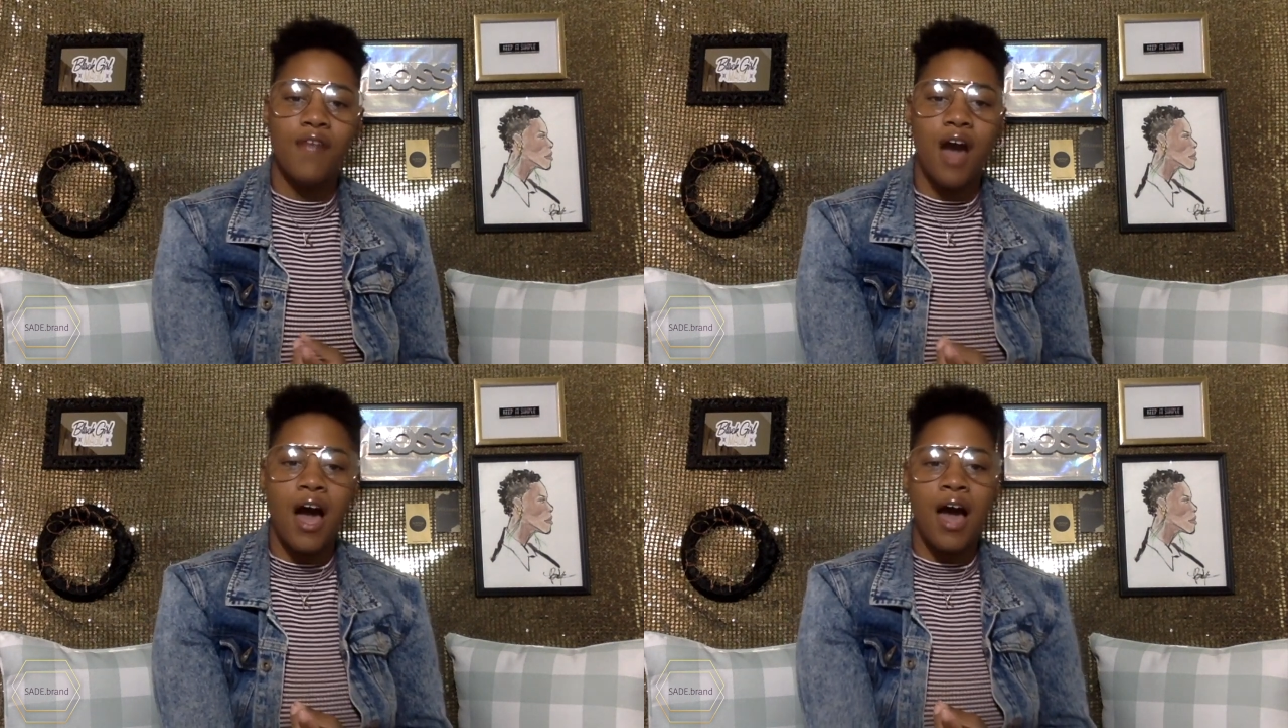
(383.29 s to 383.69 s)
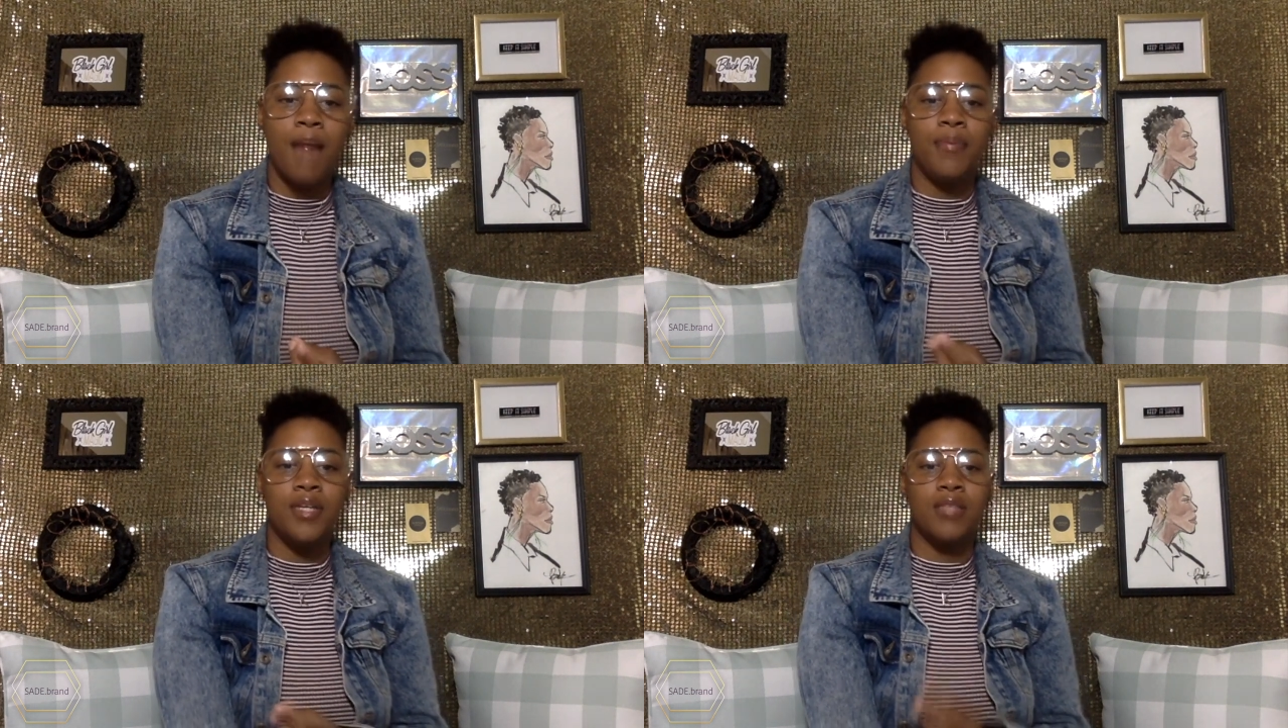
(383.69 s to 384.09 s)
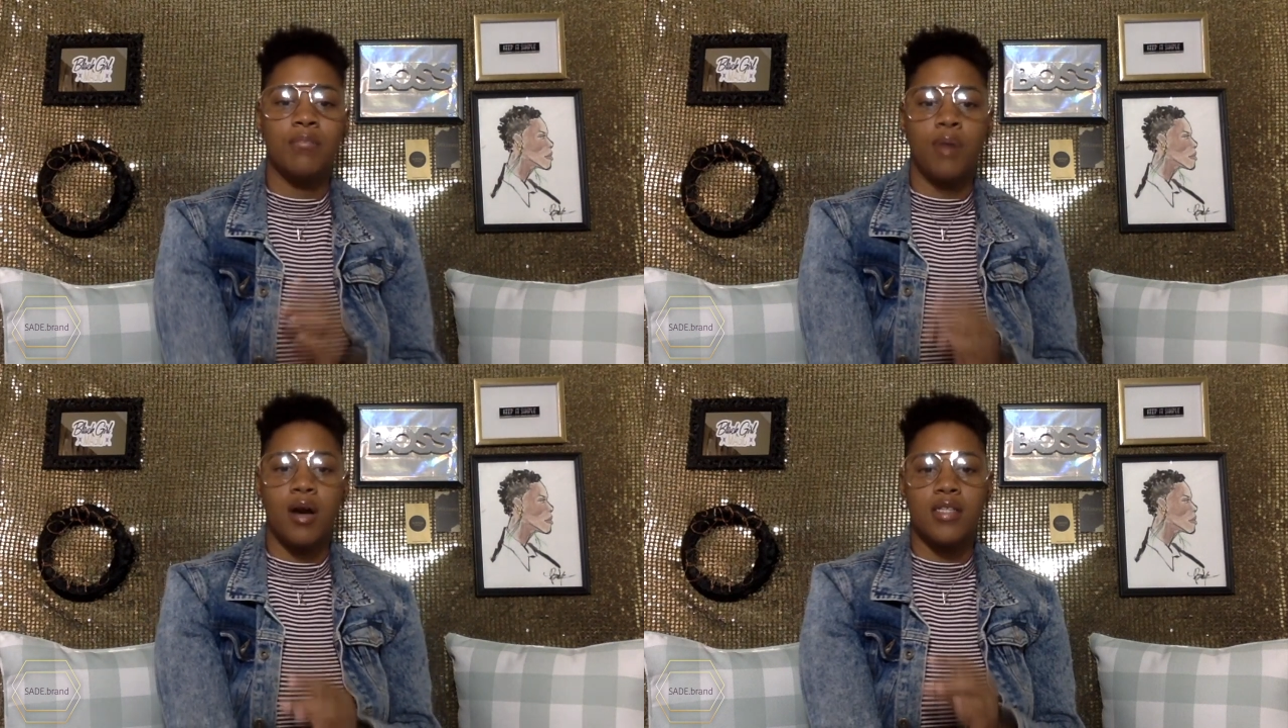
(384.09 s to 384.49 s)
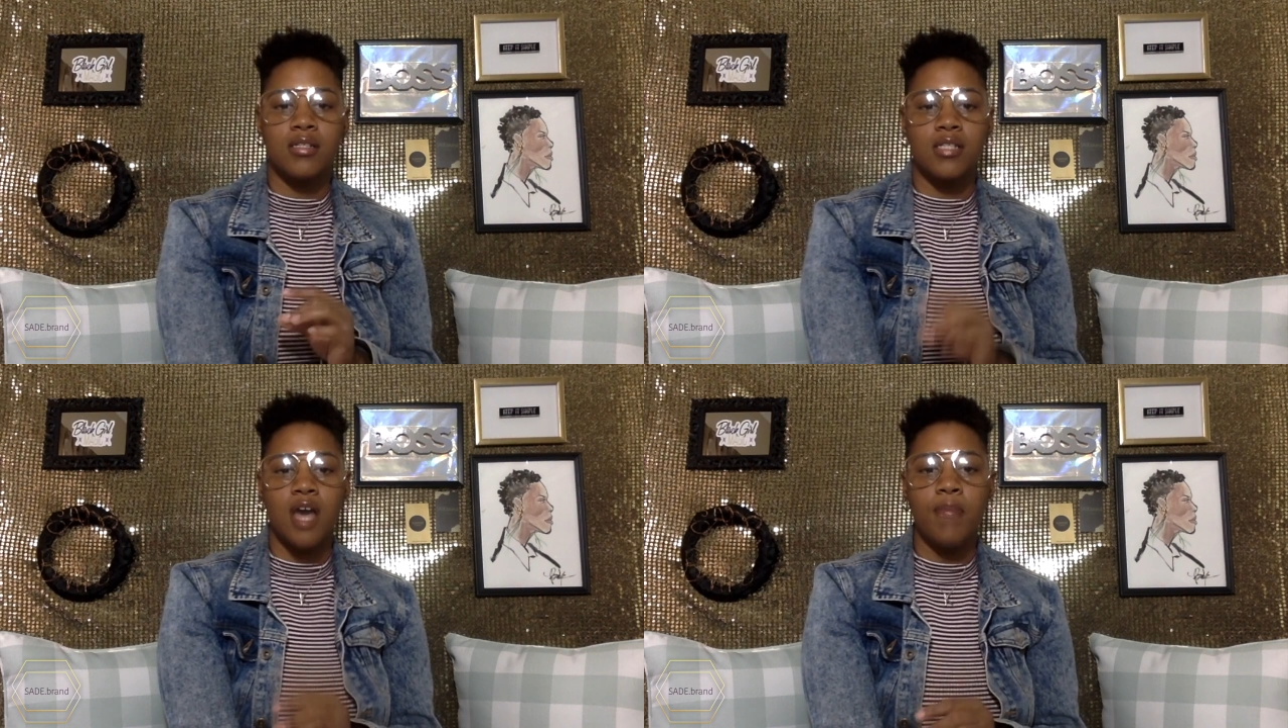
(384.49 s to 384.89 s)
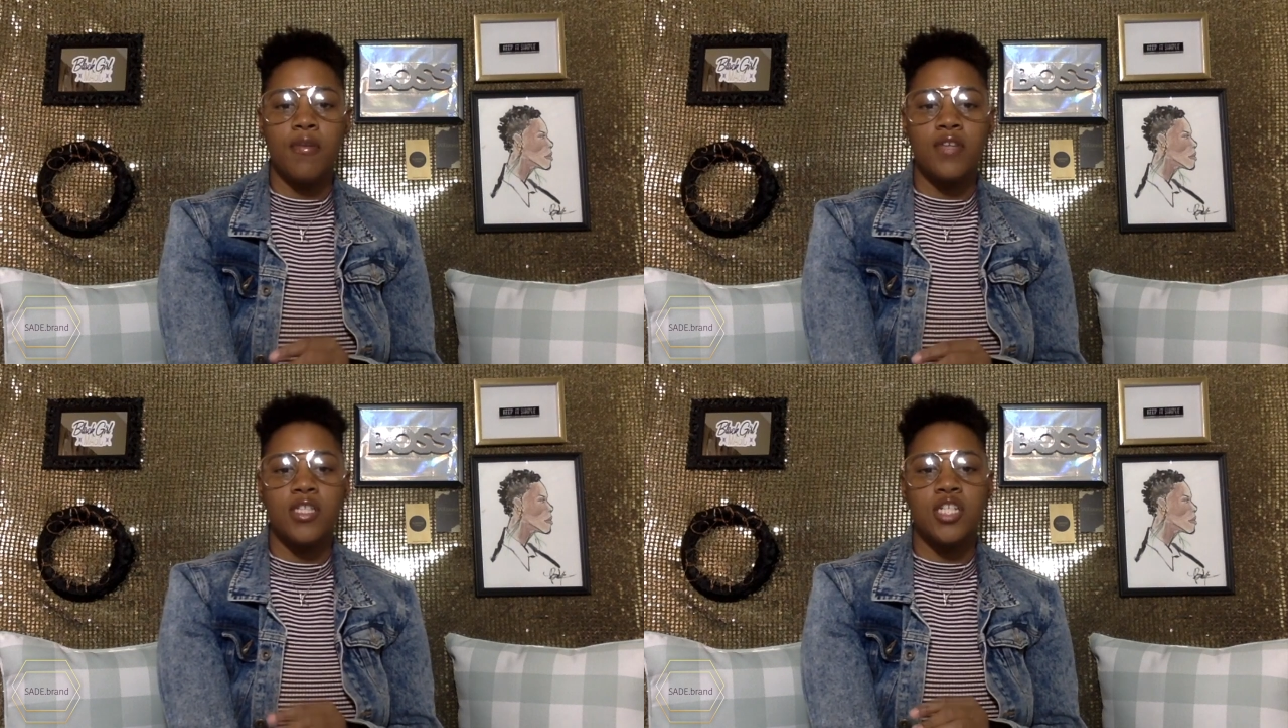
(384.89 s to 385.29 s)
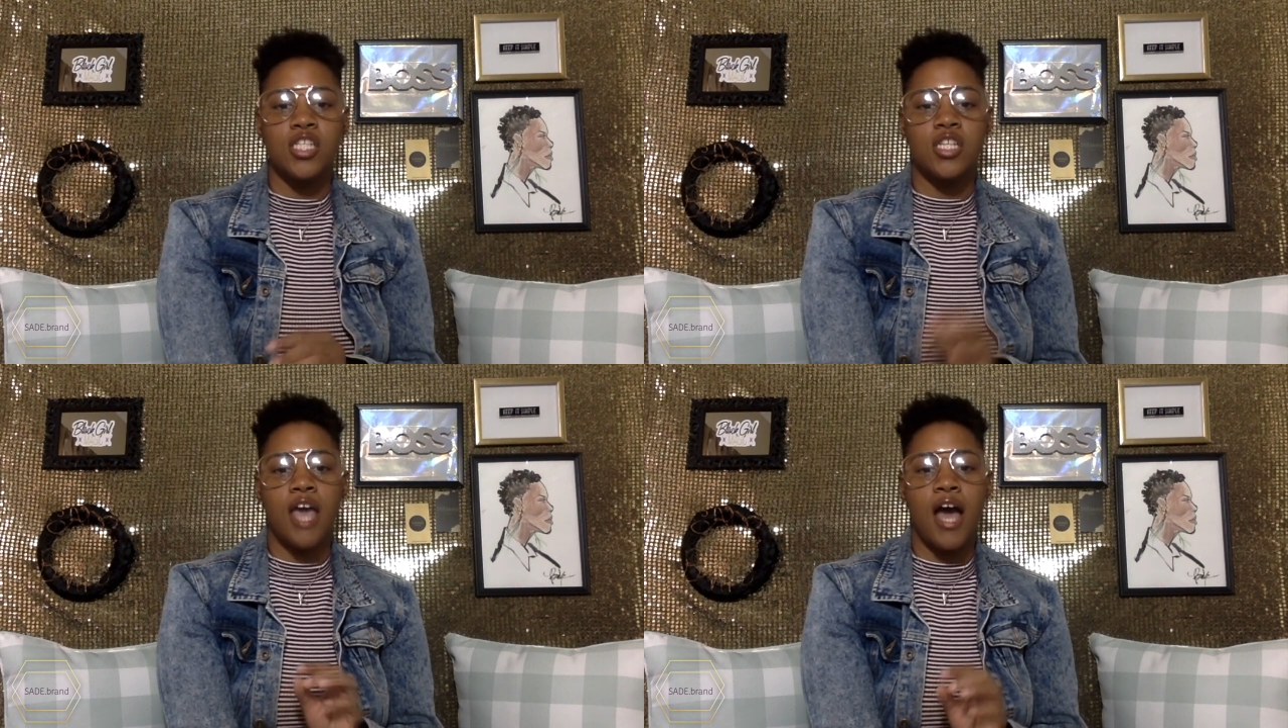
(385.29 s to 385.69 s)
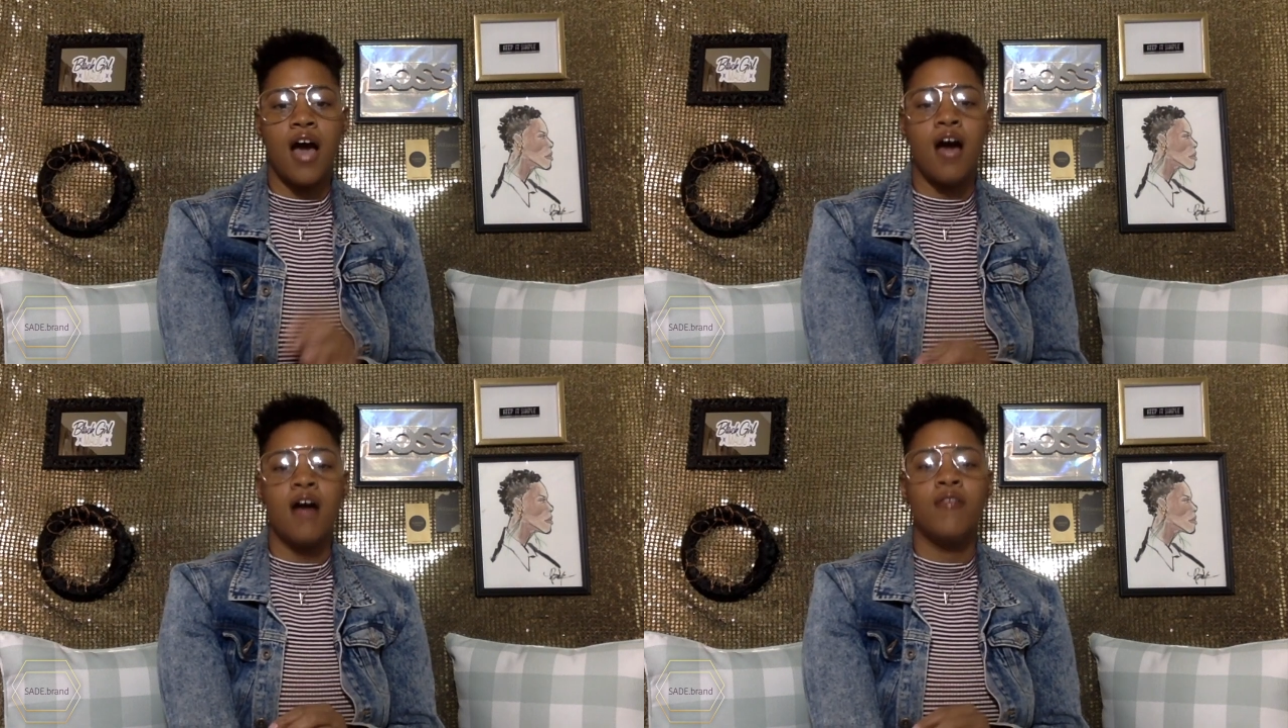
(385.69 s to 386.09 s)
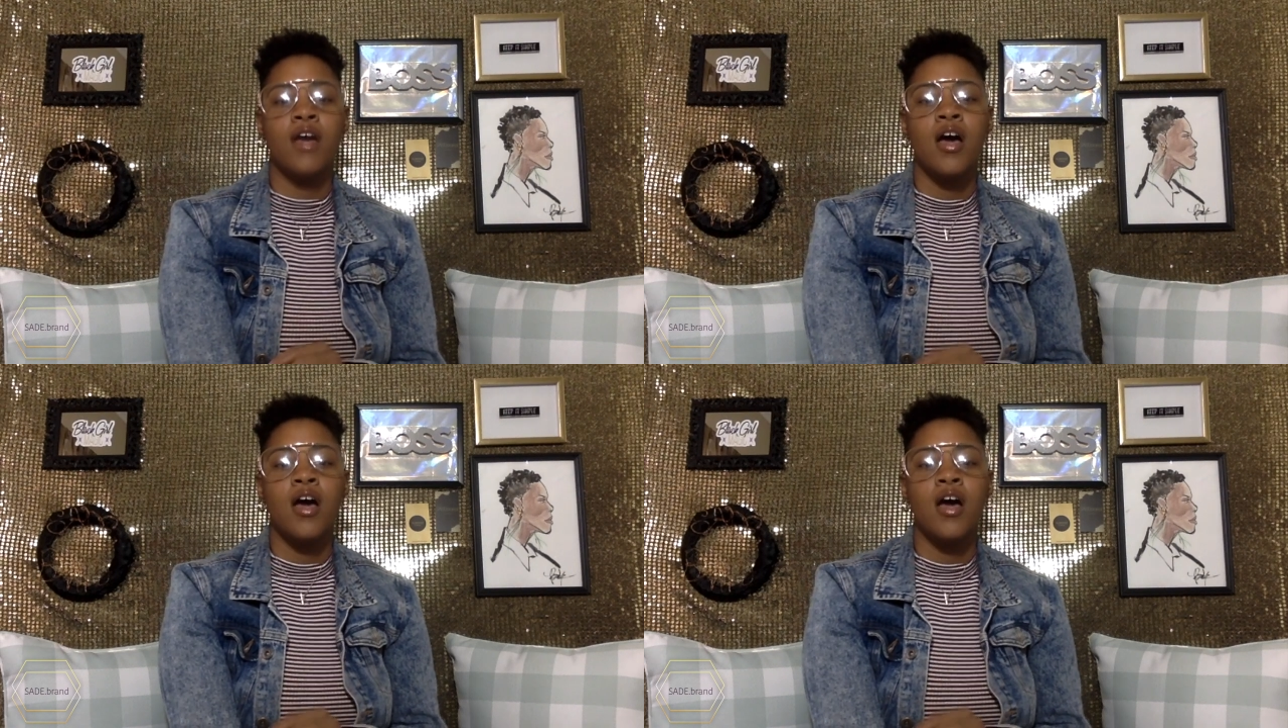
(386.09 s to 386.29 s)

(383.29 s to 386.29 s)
I put Boss on top of it just to have